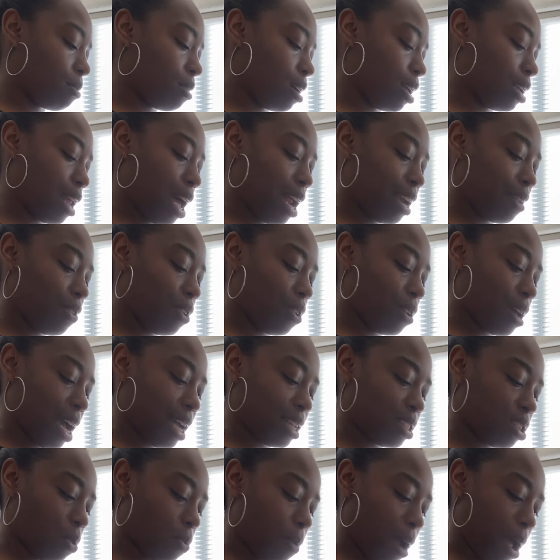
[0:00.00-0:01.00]
a lot of you
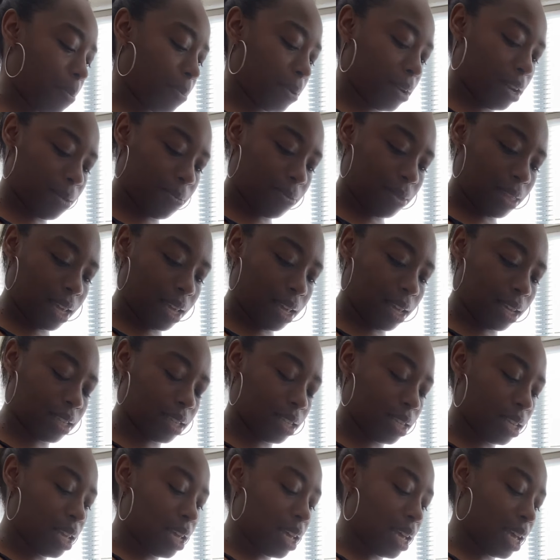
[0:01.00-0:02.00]
guys are wrapping up
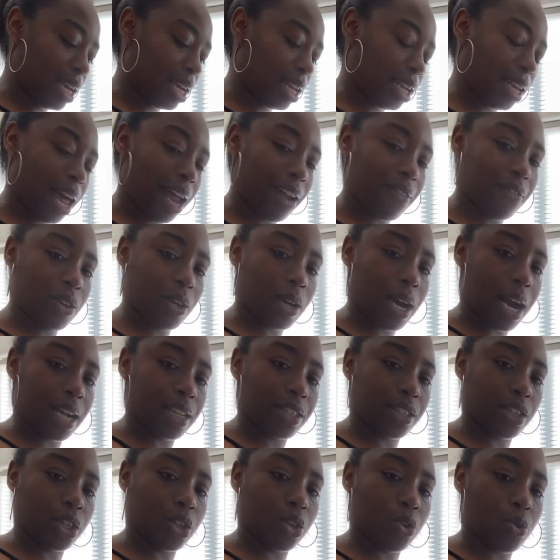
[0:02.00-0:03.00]
things and a lot of you
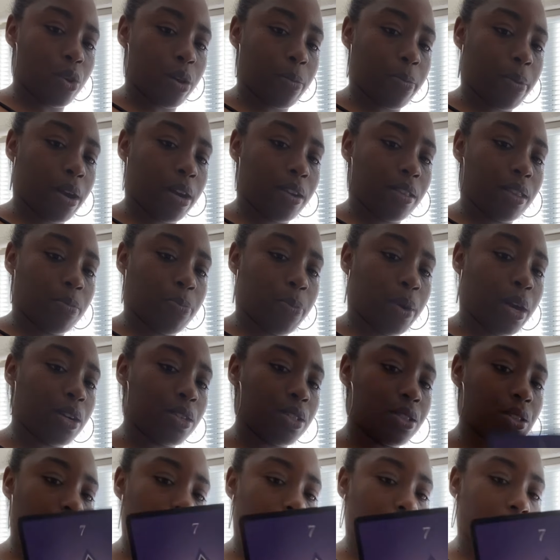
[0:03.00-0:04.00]
guys are growing per
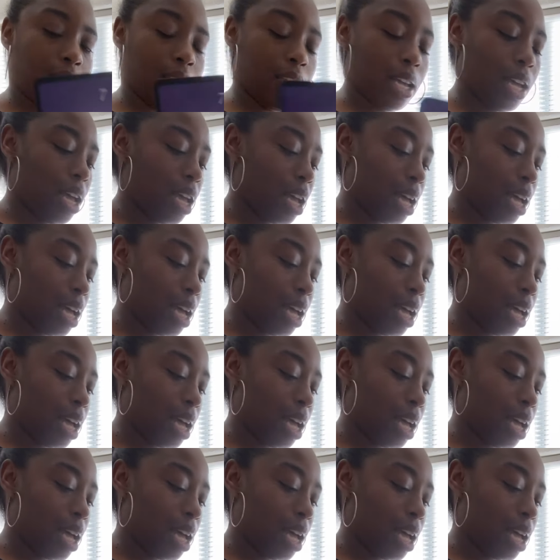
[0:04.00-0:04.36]
personally.